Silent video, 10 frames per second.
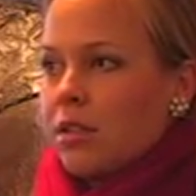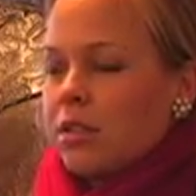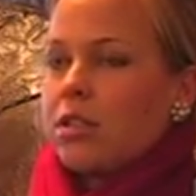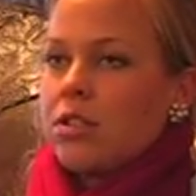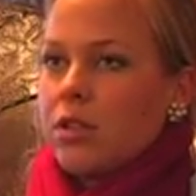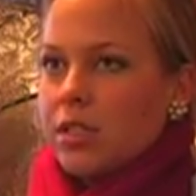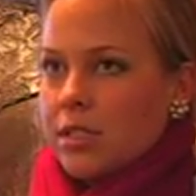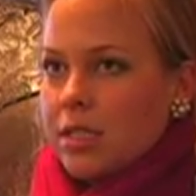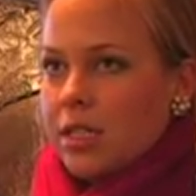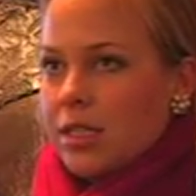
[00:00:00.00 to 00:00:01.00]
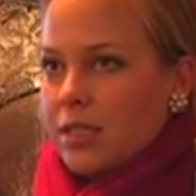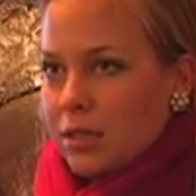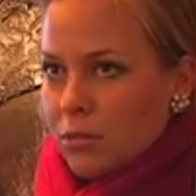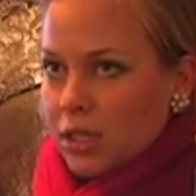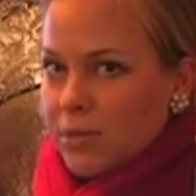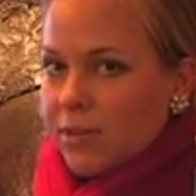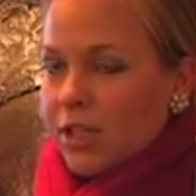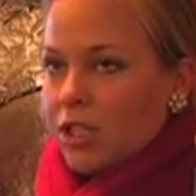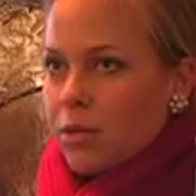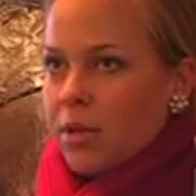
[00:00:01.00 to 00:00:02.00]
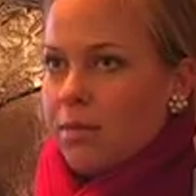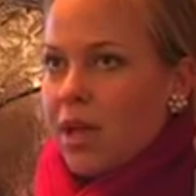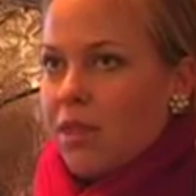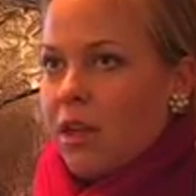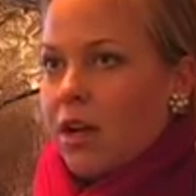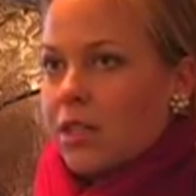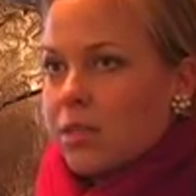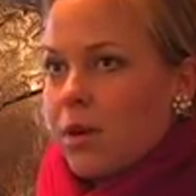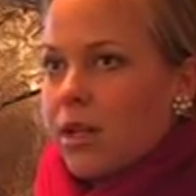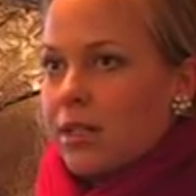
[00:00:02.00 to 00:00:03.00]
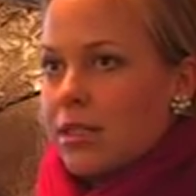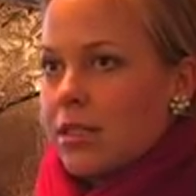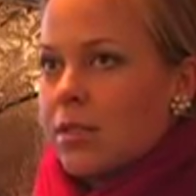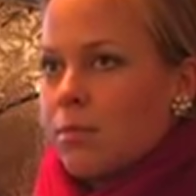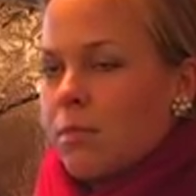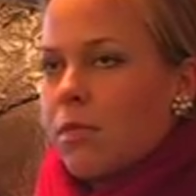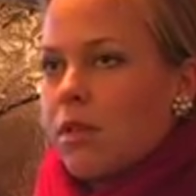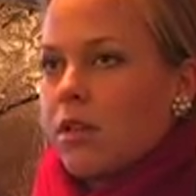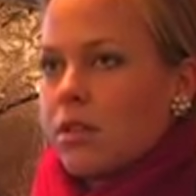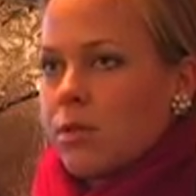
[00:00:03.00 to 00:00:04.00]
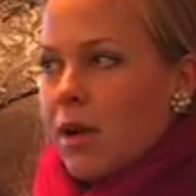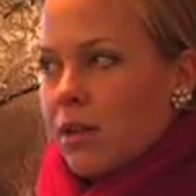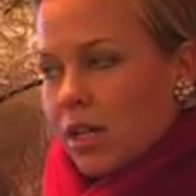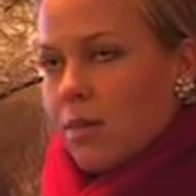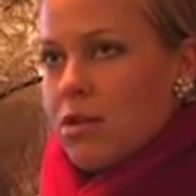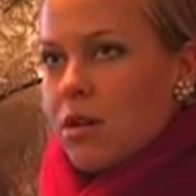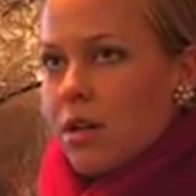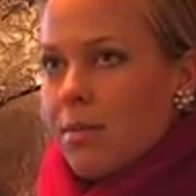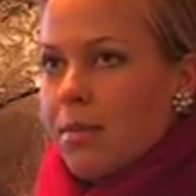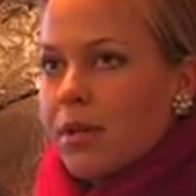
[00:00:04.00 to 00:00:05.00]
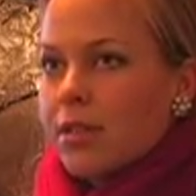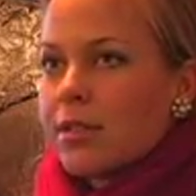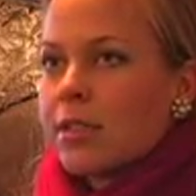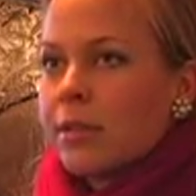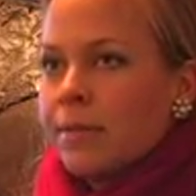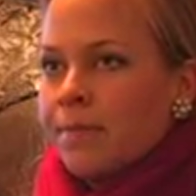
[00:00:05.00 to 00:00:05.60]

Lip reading: the students' needs in Williams Village are being met there, as well as surrounding community members.